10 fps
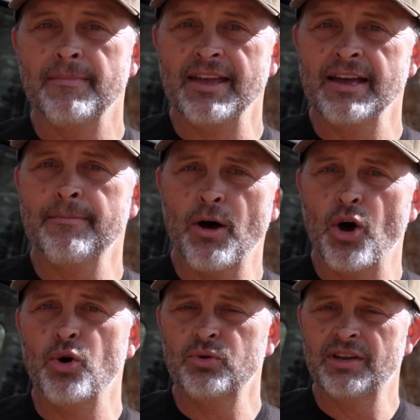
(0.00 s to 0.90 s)

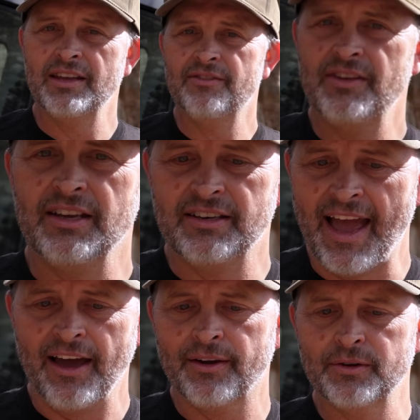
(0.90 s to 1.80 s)
MOTV.
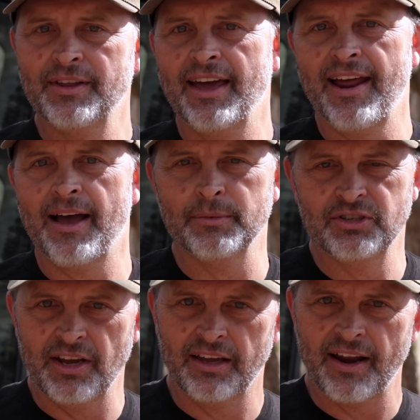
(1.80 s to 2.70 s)
Download that app and
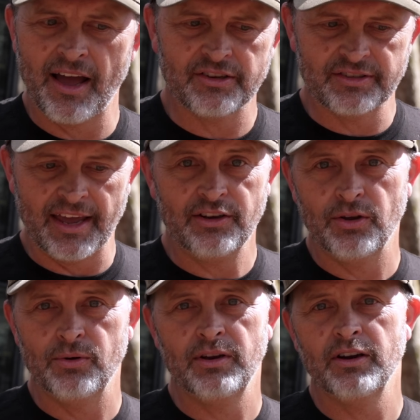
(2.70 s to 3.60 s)
check it out. Stay
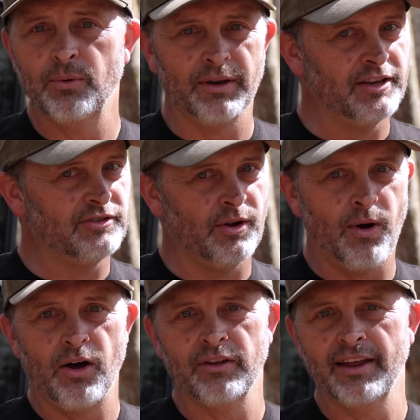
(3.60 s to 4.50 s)
tuned here. We'll let you know
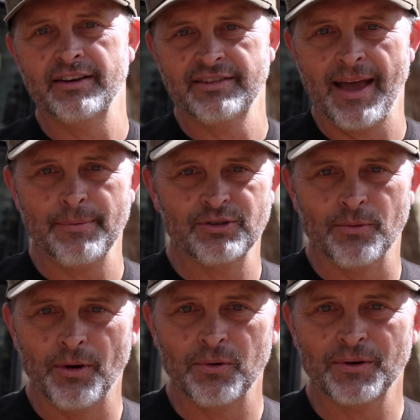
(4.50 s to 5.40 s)
all the latest happens
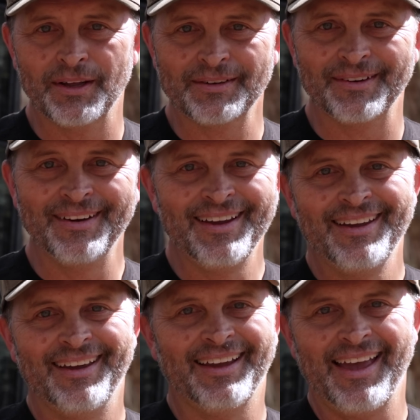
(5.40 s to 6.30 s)
on Bone Collector
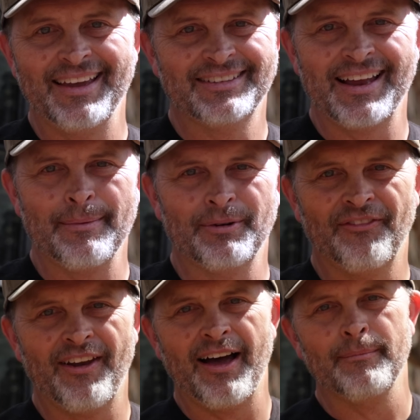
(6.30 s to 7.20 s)
and Can't Stop the
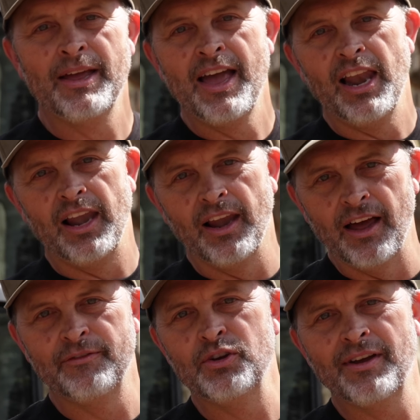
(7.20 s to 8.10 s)
Flop.
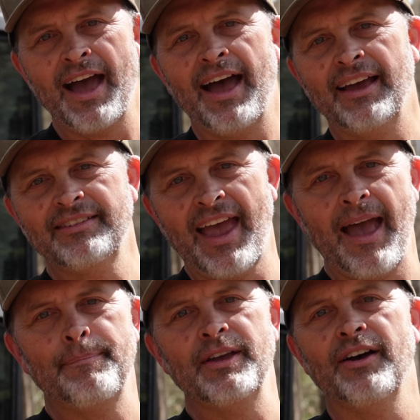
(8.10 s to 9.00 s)
Love you guys.
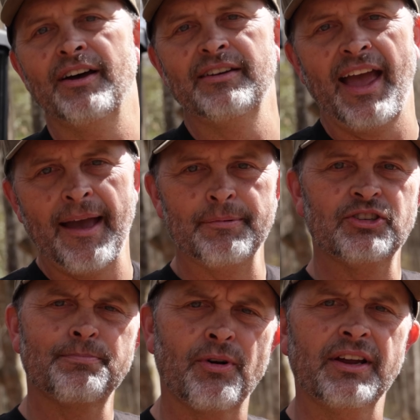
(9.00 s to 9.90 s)
Happy hunting. Happy
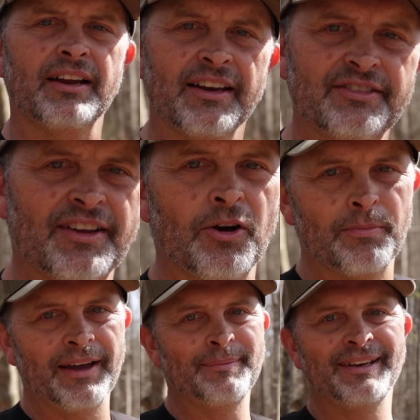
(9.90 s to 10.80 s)
spring. Let's go,
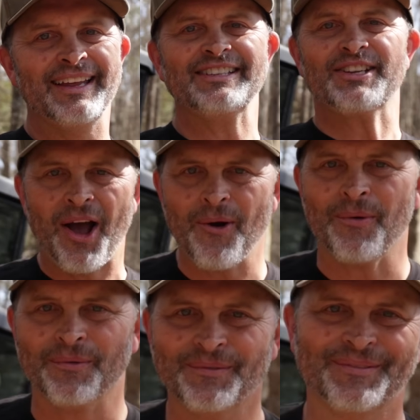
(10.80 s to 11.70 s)
baby. Let's go.